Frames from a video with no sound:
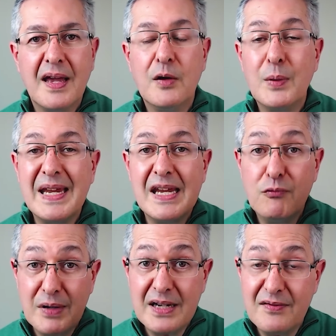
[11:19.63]
and we
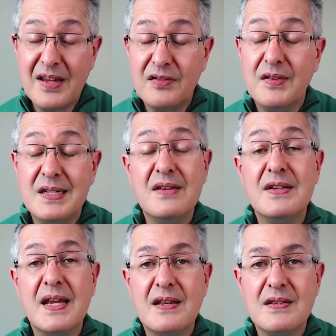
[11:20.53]
reinvest the
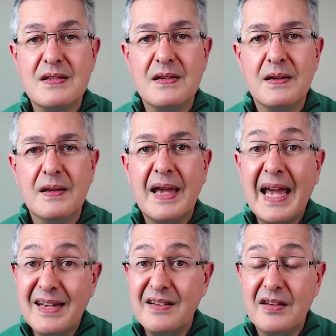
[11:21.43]
dividends.
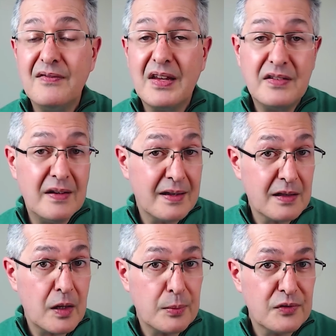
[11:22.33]
And it's invested in
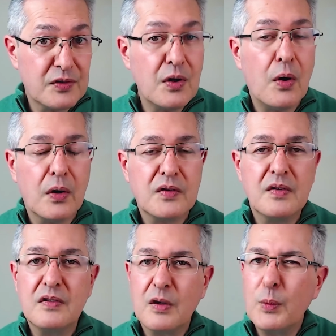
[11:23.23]
global stocks.
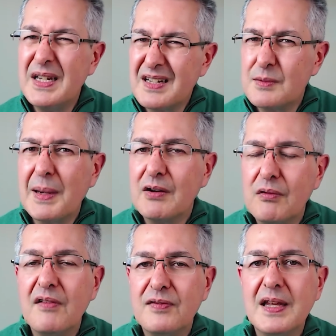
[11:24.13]
So we'd expect
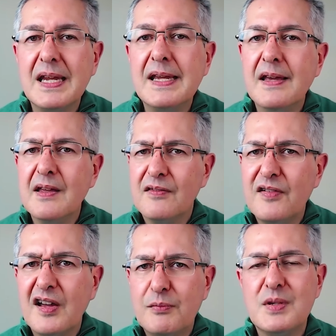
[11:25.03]
roughly
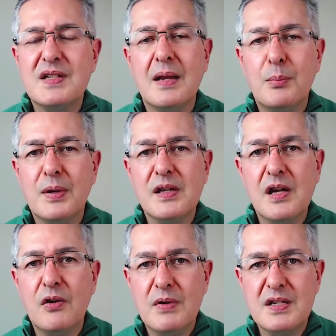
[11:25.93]
5% per
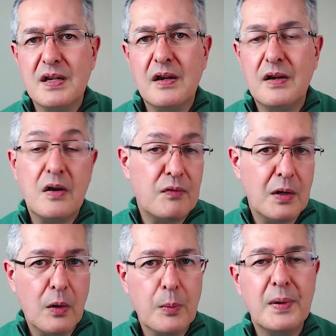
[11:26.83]
year return over a
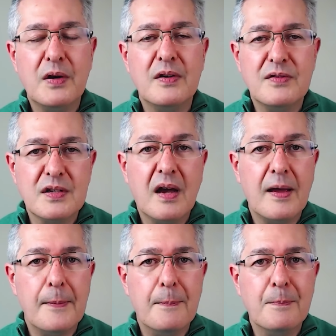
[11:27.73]
long period of
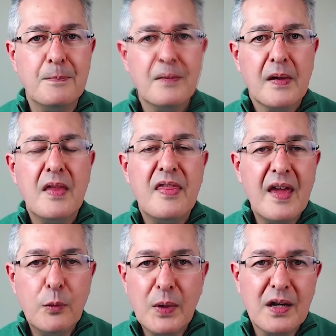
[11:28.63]
time. And
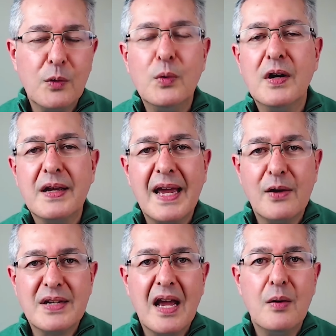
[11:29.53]
then we're going to work
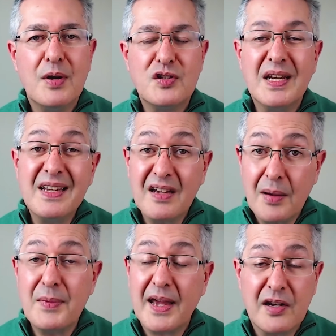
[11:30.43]
out how much
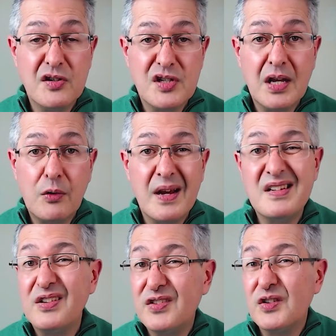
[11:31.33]
income that could
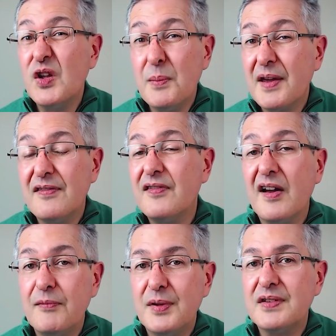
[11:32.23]
generate, assuming a
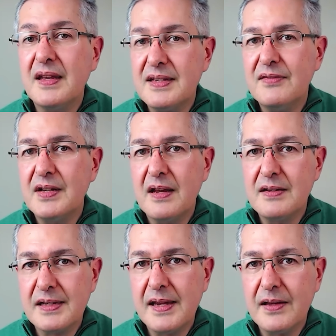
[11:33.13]
5%
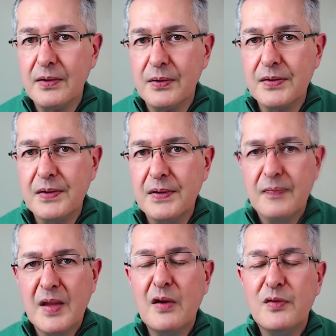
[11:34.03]
dividend yield.
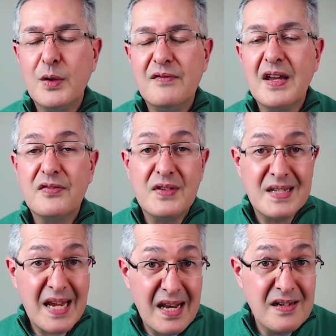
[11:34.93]
Now, if you invest for
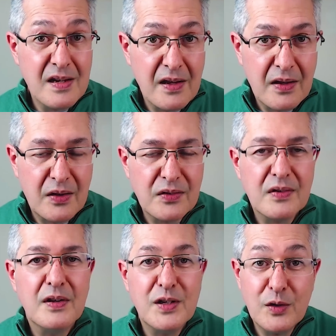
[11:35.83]
10
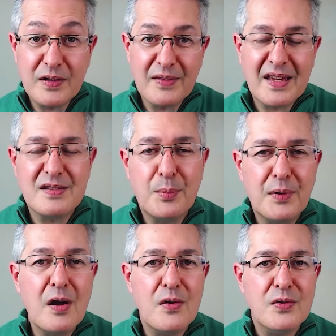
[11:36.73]
years using that
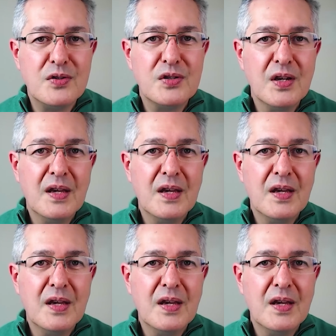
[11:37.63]
approach,